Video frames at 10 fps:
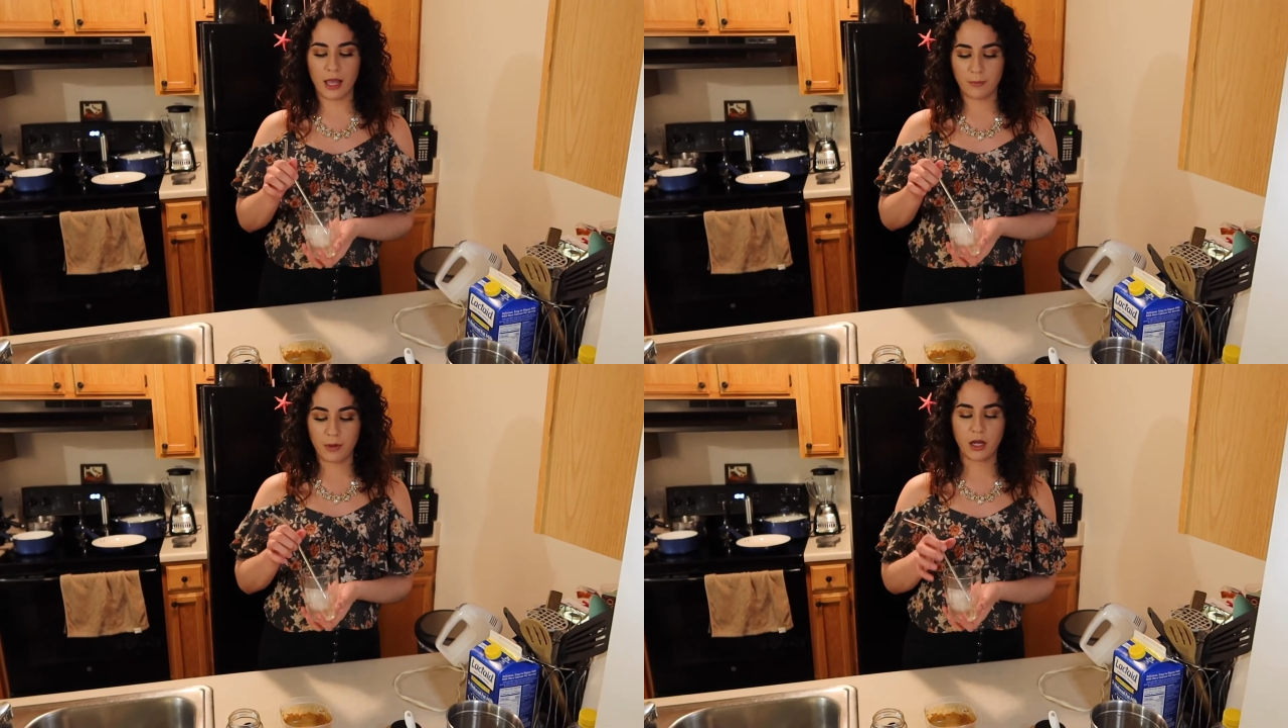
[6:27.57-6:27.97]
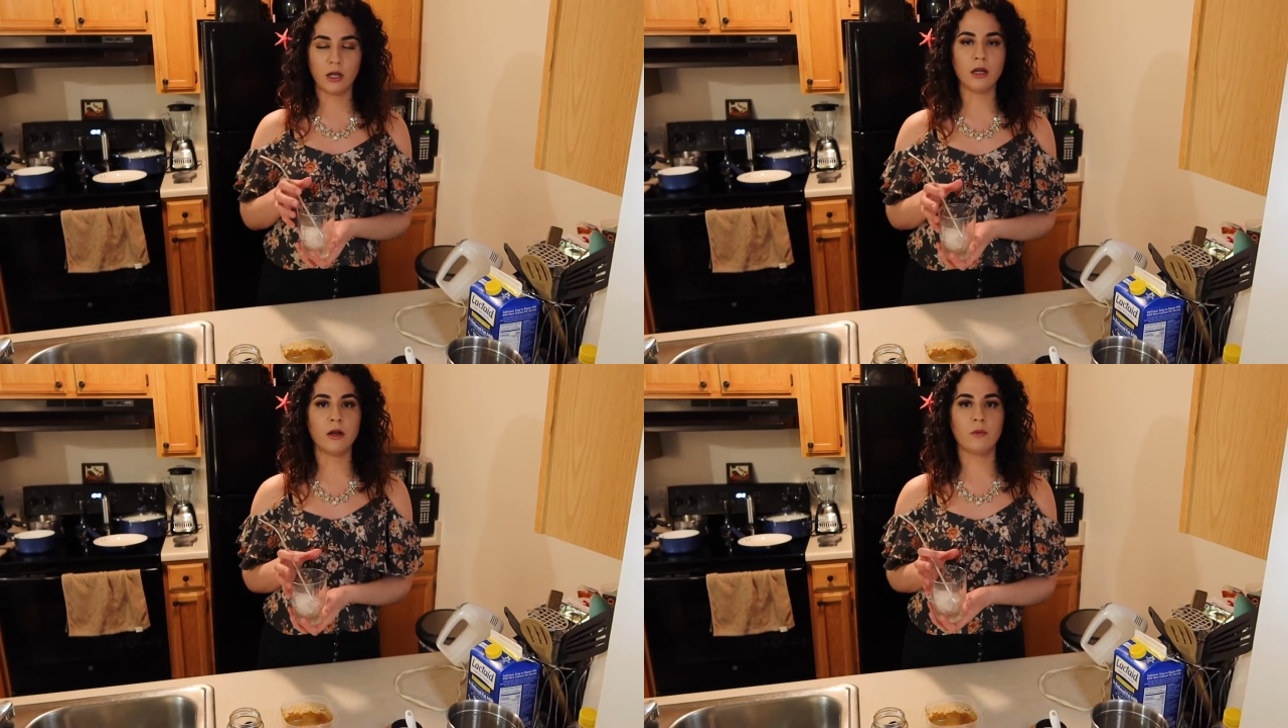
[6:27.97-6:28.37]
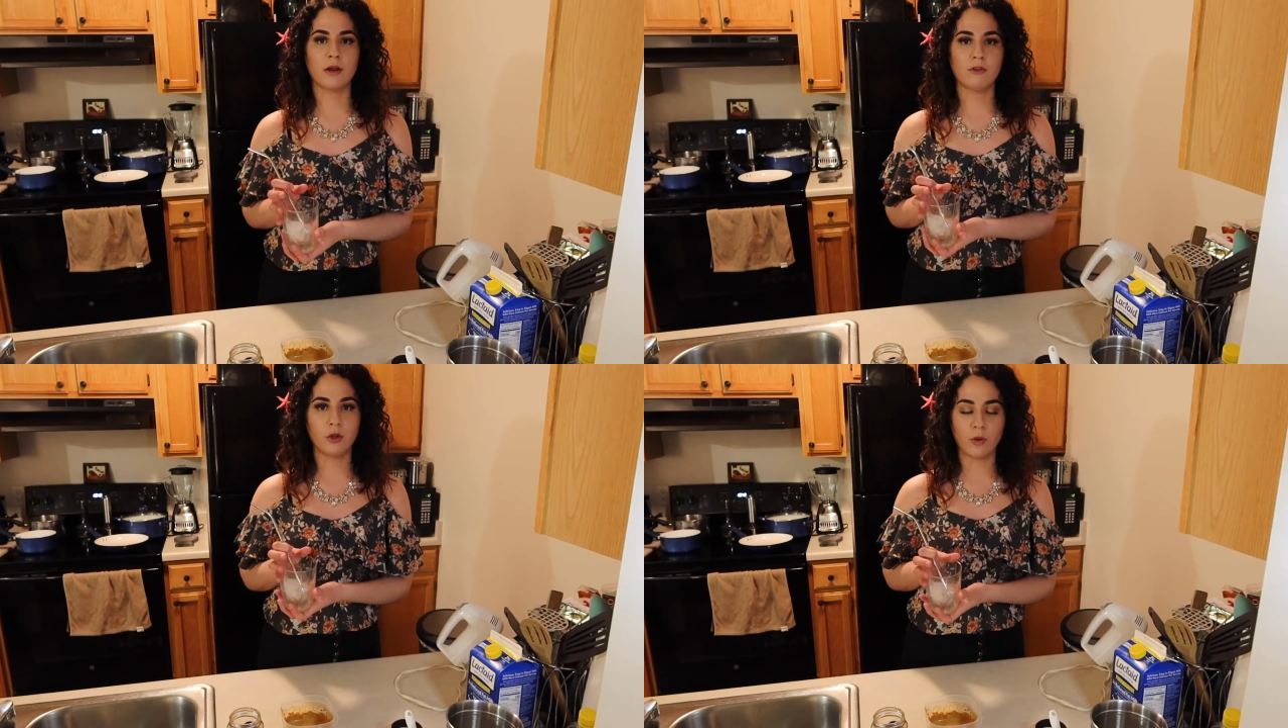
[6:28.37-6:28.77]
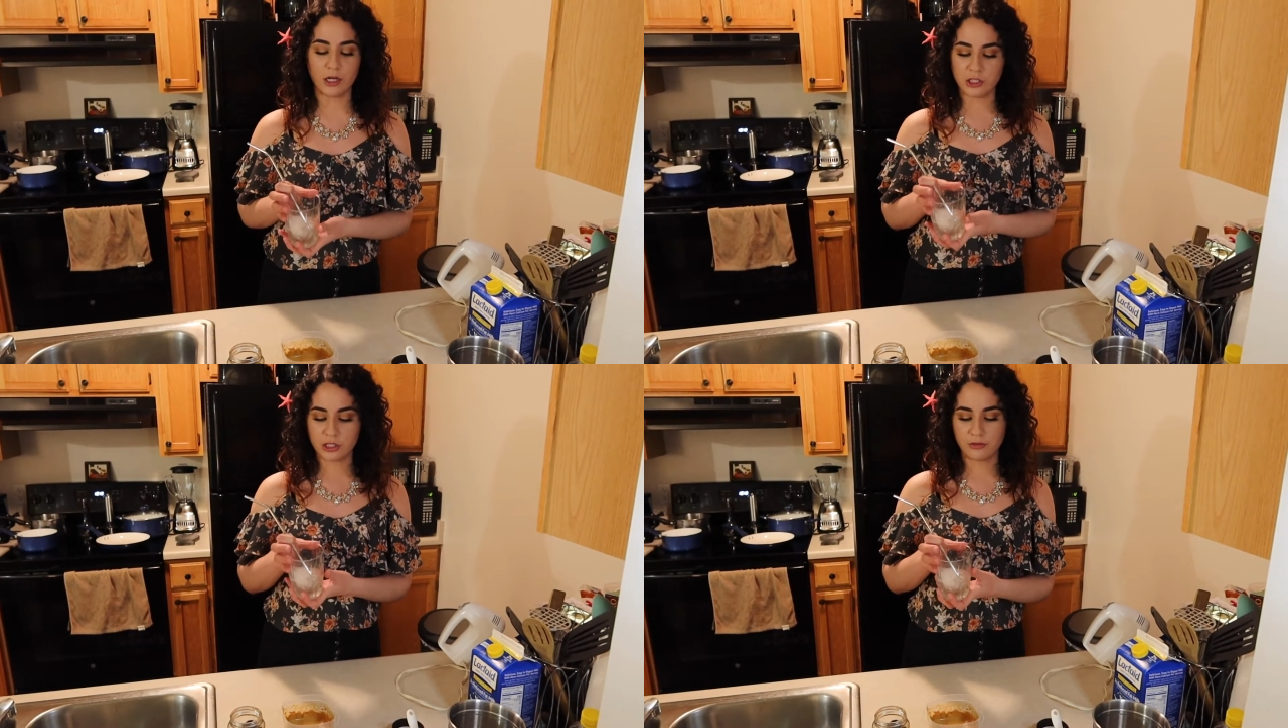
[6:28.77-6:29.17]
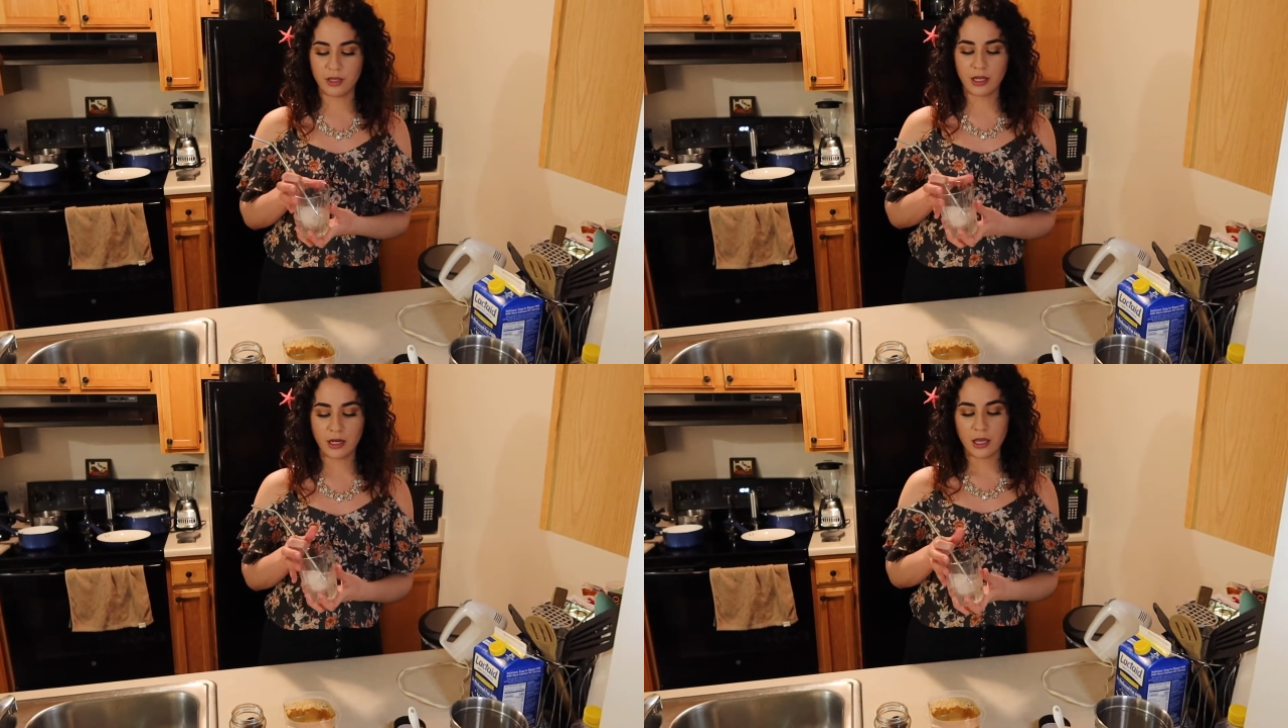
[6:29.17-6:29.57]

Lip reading: a mug, wherever you want to serve it.